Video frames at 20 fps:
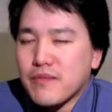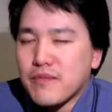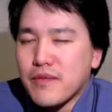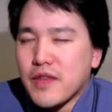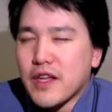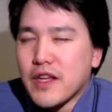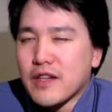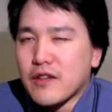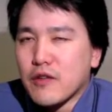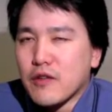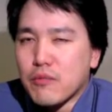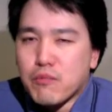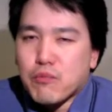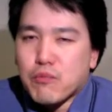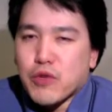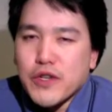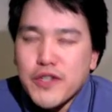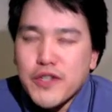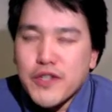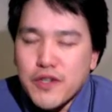that the
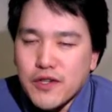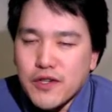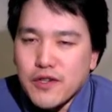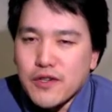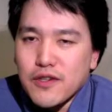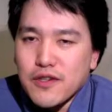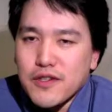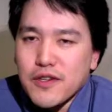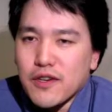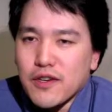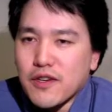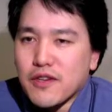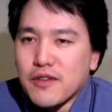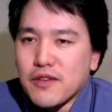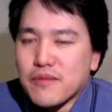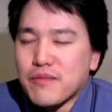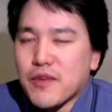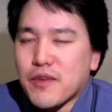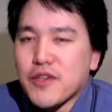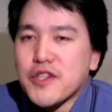prisoners
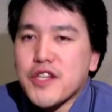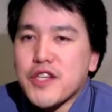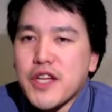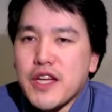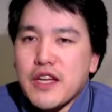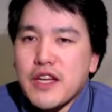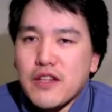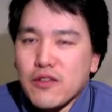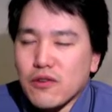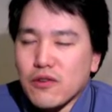are chained,